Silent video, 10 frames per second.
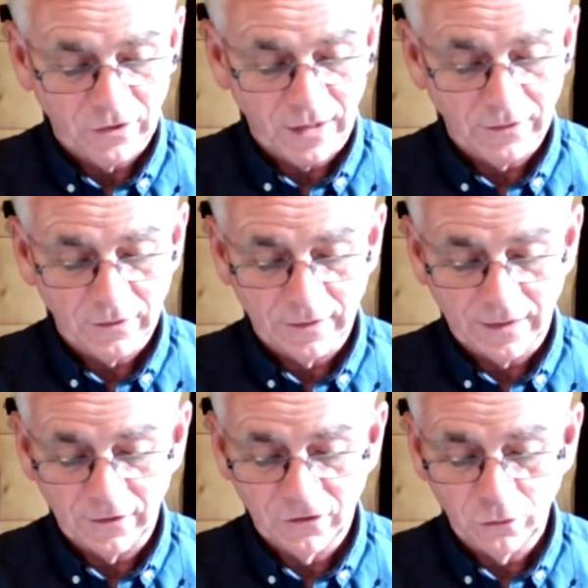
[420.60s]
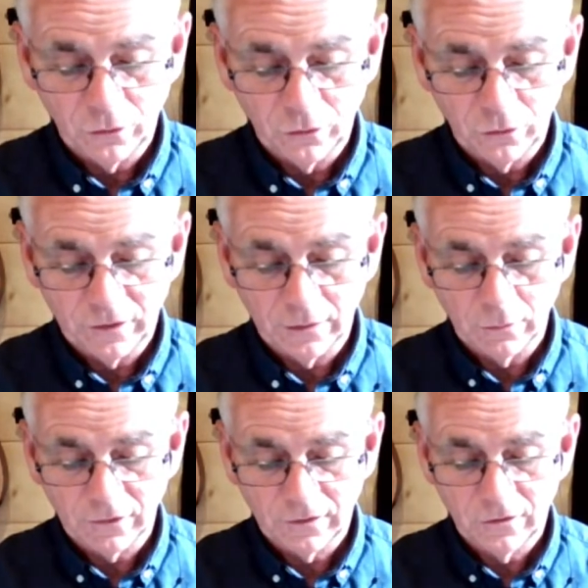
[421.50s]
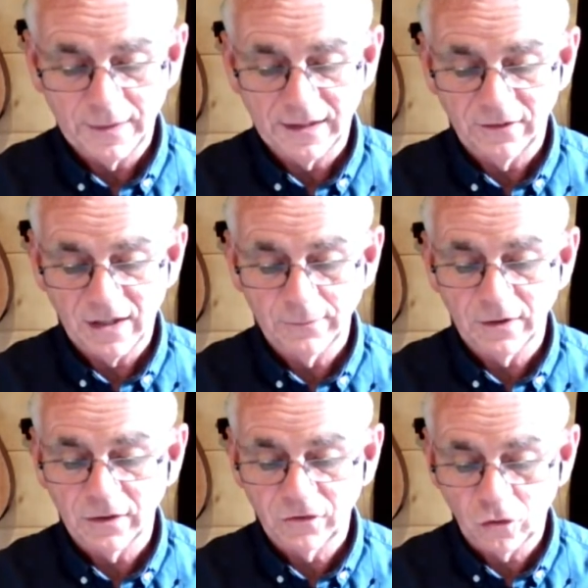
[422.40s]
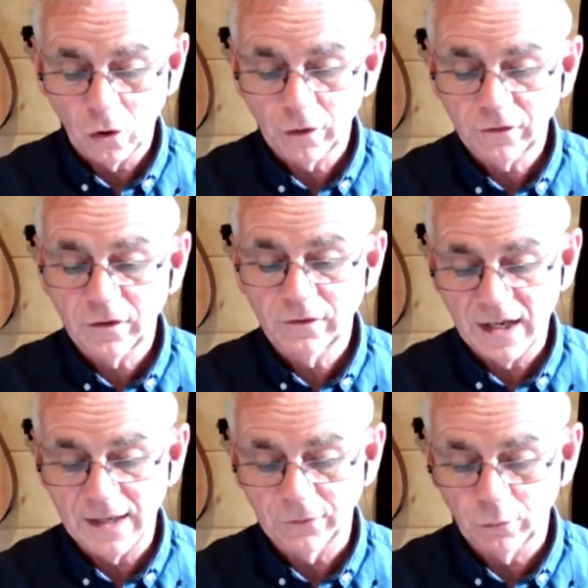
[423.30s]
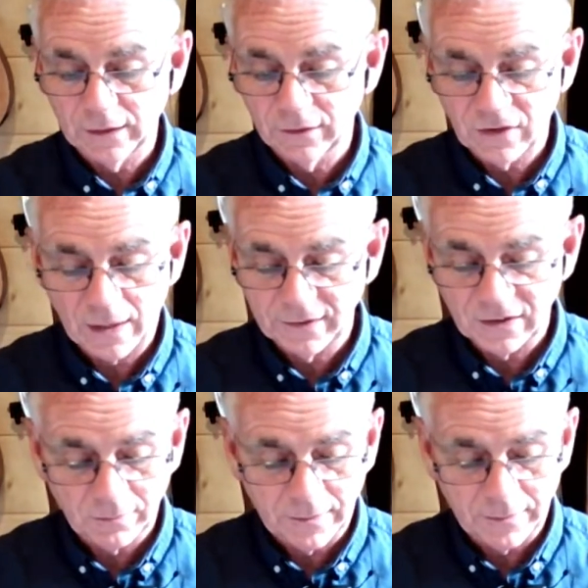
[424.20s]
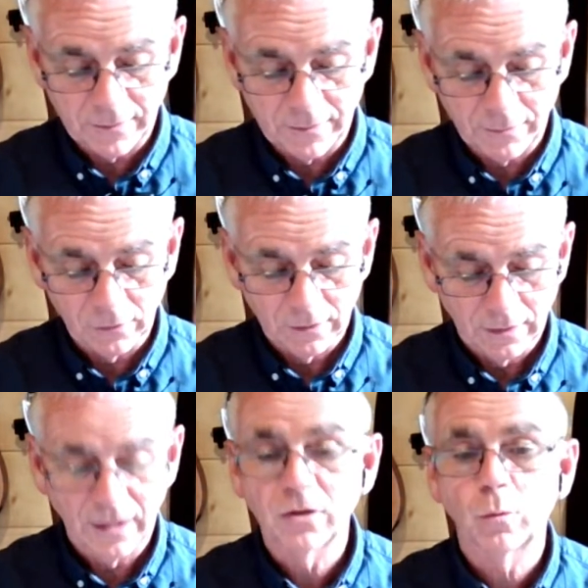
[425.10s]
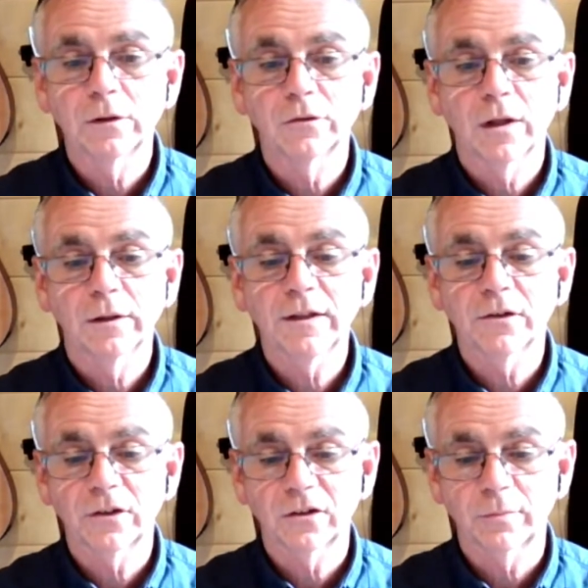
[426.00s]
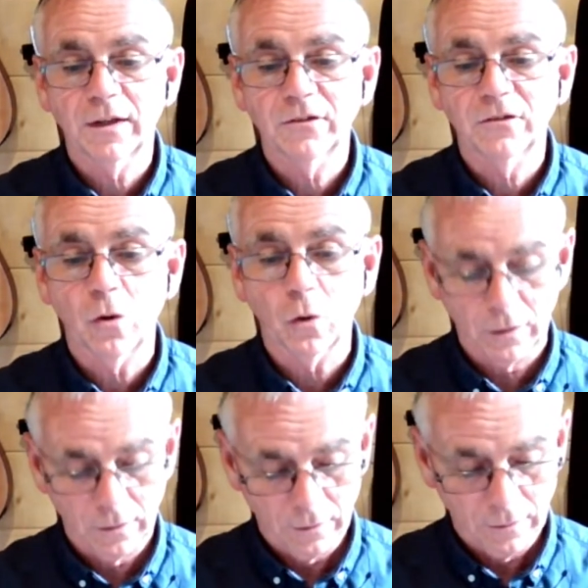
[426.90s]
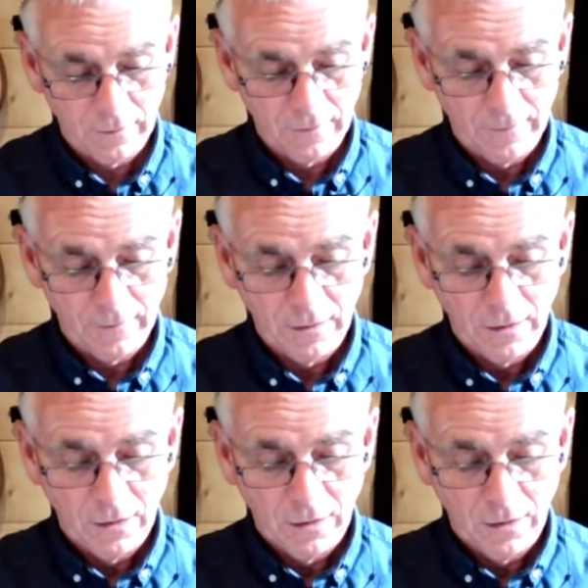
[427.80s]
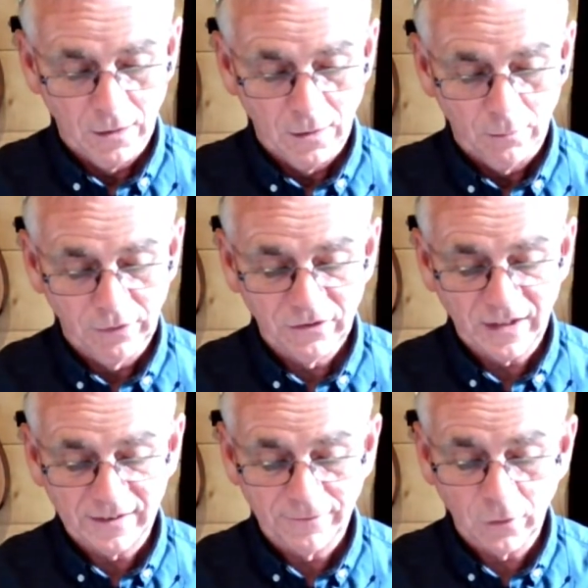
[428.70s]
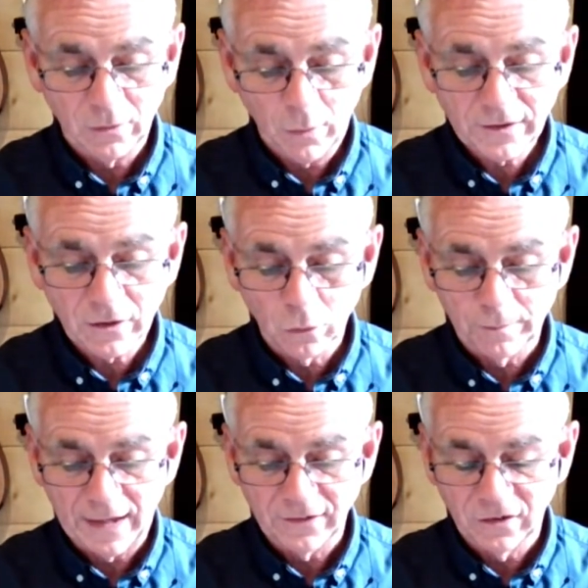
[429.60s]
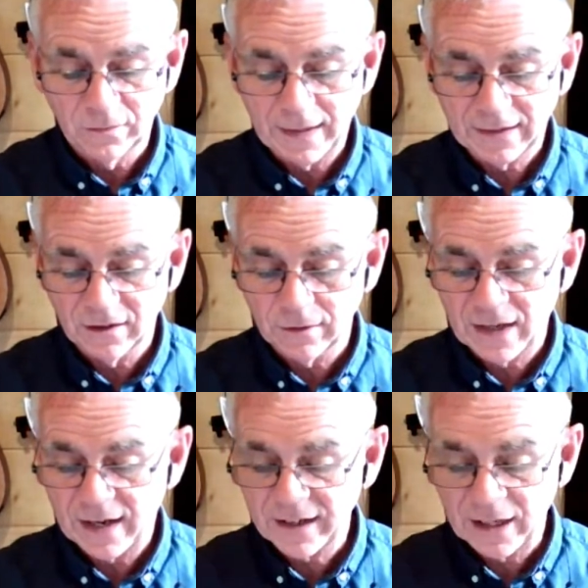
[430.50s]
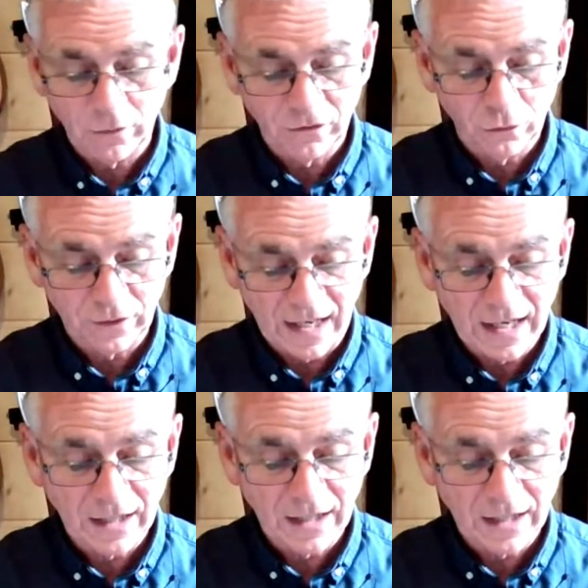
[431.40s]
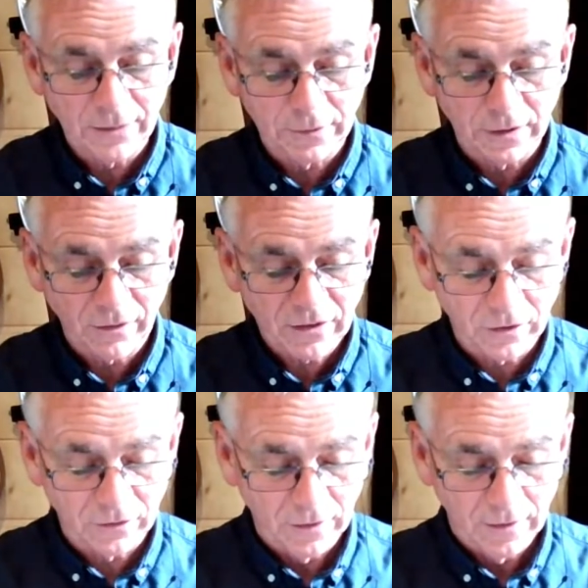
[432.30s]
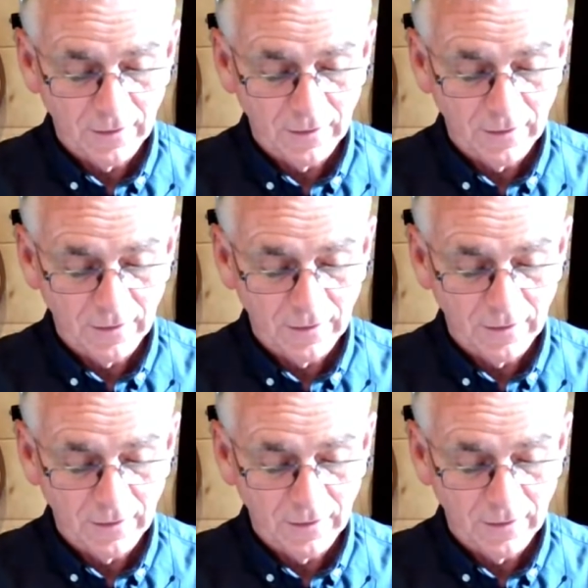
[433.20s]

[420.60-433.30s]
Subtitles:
said that the shooting was to be condemned in the strongest terms, while the Japanese people and world leaders expressed shock. Police said a 41-year-old man suspected of carrying out the shooting had been arrested.